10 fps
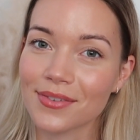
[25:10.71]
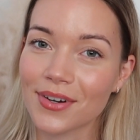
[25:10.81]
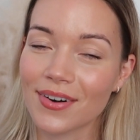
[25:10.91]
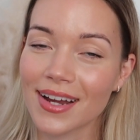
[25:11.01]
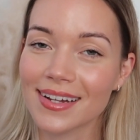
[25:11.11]

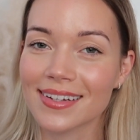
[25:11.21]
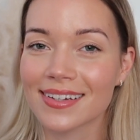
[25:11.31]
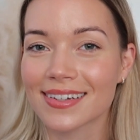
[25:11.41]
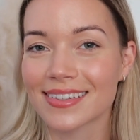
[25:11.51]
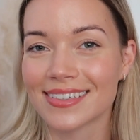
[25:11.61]

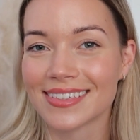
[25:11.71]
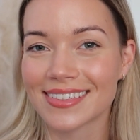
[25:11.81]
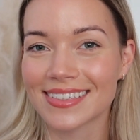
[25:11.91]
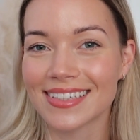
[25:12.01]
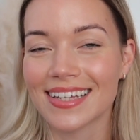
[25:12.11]

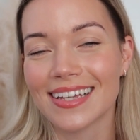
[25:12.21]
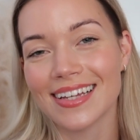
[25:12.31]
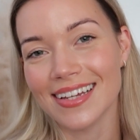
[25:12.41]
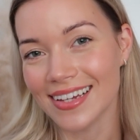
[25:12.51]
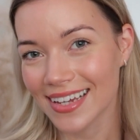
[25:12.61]

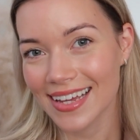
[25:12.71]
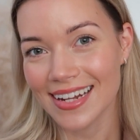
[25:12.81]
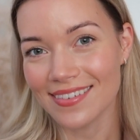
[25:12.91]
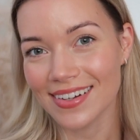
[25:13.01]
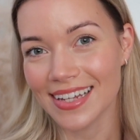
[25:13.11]
Alright. Okay,
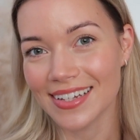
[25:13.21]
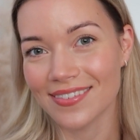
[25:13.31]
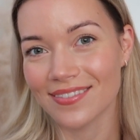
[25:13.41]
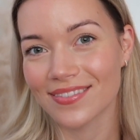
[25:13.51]
lovely.